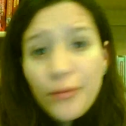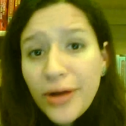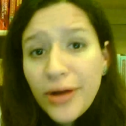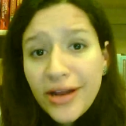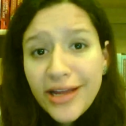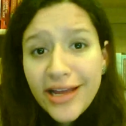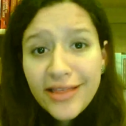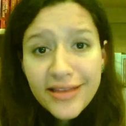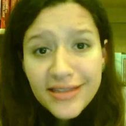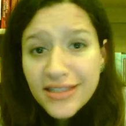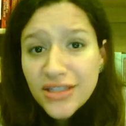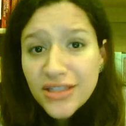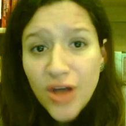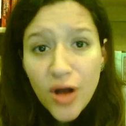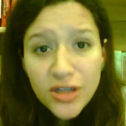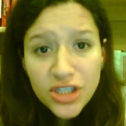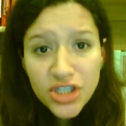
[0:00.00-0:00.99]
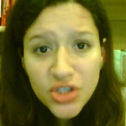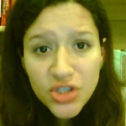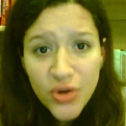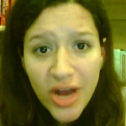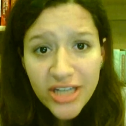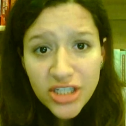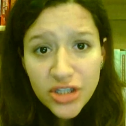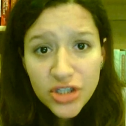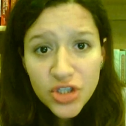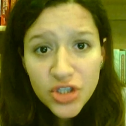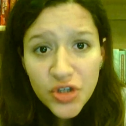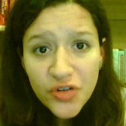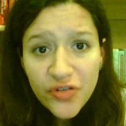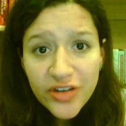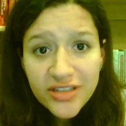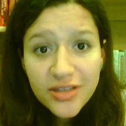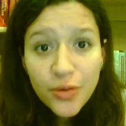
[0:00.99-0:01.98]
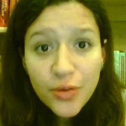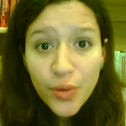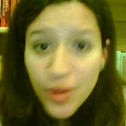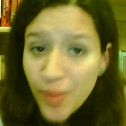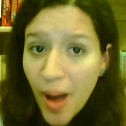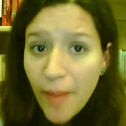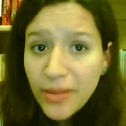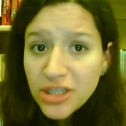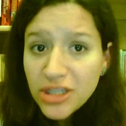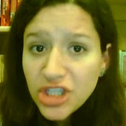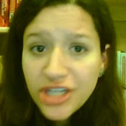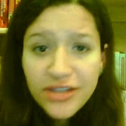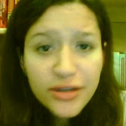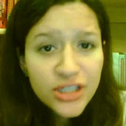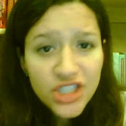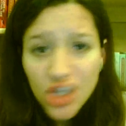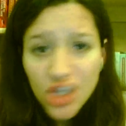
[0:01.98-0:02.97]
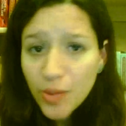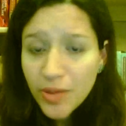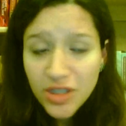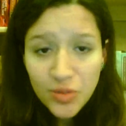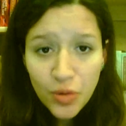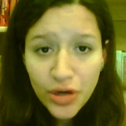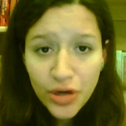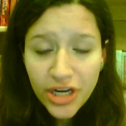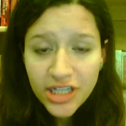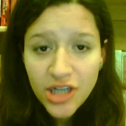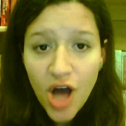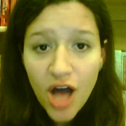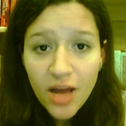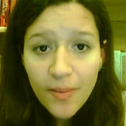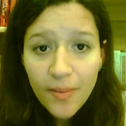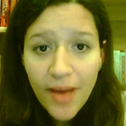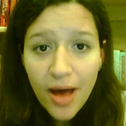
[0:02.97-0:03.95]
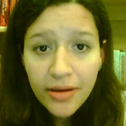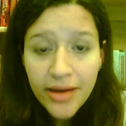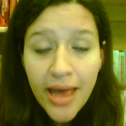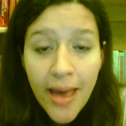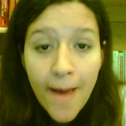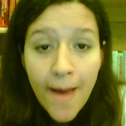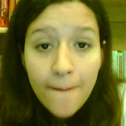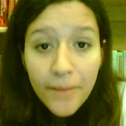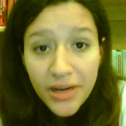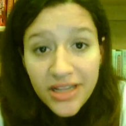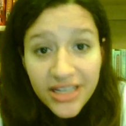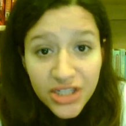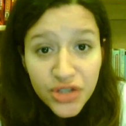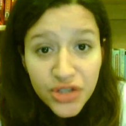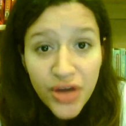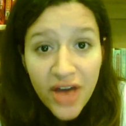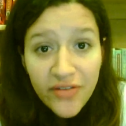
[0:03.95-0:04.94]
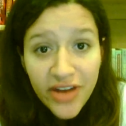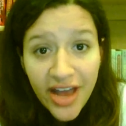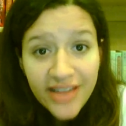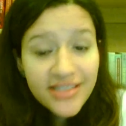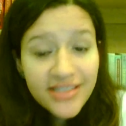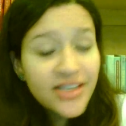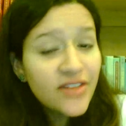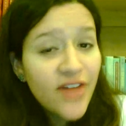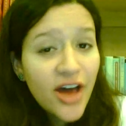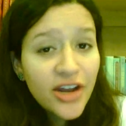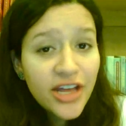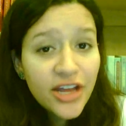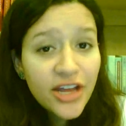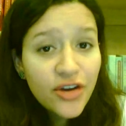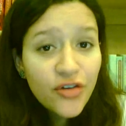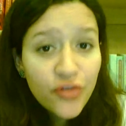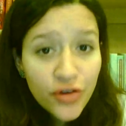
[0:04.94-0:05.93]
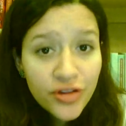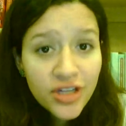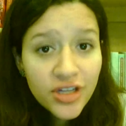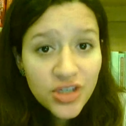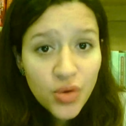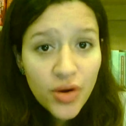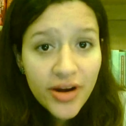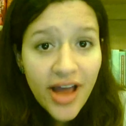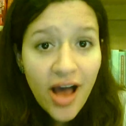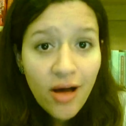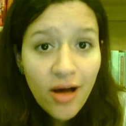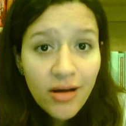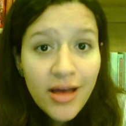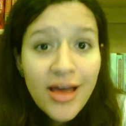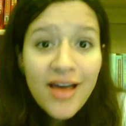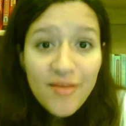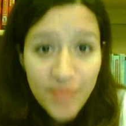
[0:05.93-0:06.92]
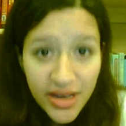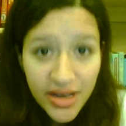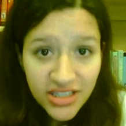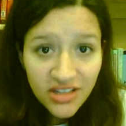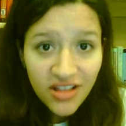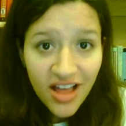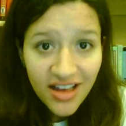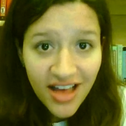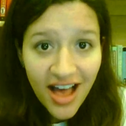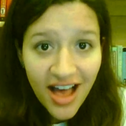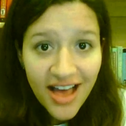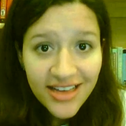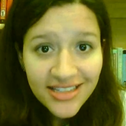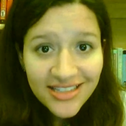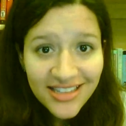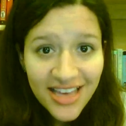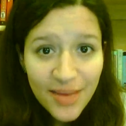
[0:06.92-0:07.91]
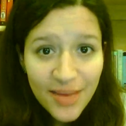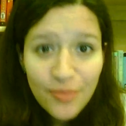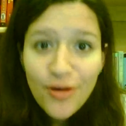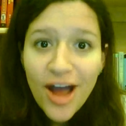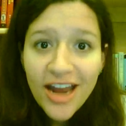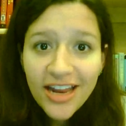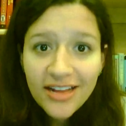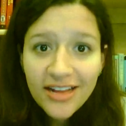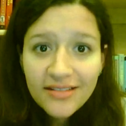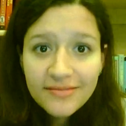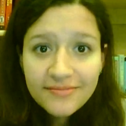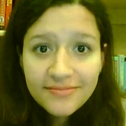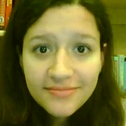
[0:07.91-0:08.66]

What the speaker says: Really, this is all just scratching the surface. With publishing, there's so much more you can talk about, but at least you have an idea of how to get your foot in the door now. Best of luck, guys. Keep writing.